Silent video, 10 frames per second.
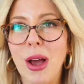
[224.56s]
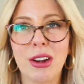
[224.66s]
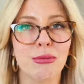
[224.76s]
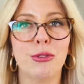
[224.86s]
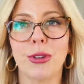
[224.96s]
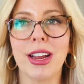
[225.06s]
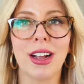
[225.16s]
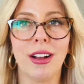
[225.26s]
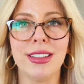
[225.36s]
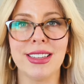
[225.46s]
you had
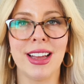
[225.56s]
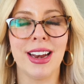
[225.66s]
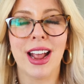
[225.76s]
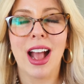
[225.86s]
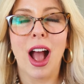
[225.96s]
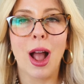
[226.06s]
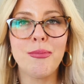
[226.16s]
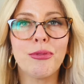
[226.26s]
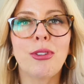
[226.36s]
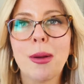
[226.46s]
great content,
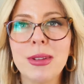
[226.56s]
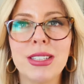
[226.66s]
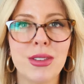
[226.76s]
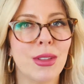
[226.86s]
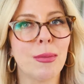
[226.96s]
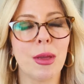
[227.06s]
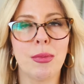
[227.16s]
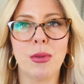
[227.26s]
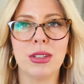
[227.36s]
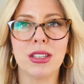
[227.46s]
I promise you that
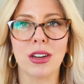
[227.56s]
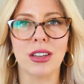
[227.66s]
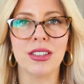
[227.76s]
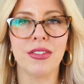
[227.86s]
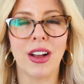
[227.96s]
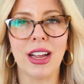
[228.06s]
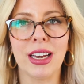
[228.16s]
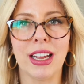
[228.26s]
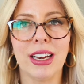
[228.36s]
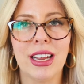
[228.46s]
people would start to
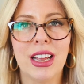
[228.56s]
find it.